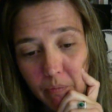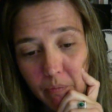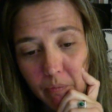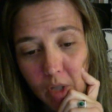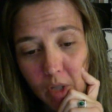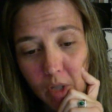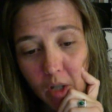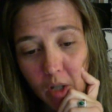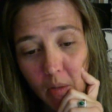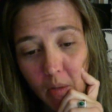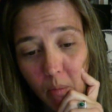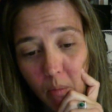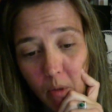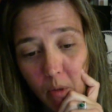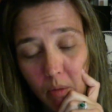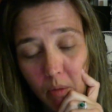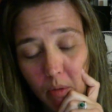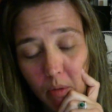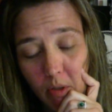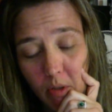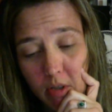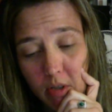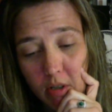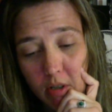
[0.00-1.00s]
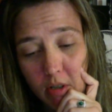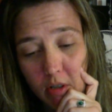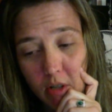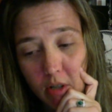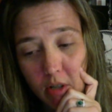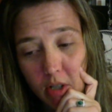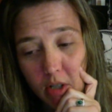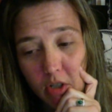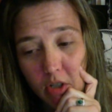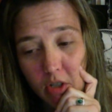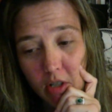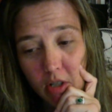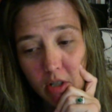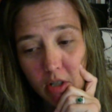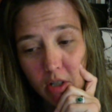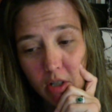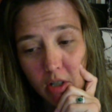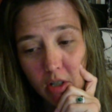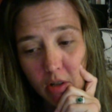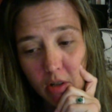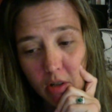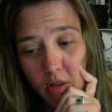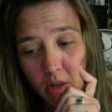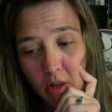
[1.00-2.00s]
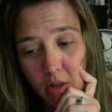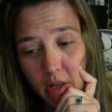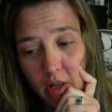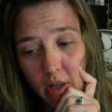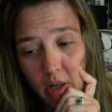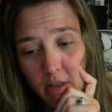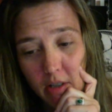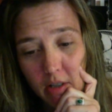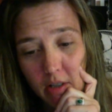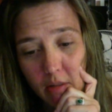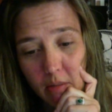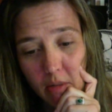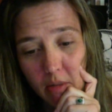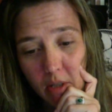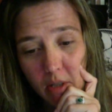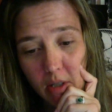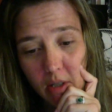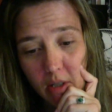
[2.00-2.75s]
And what was the question that you're asking me?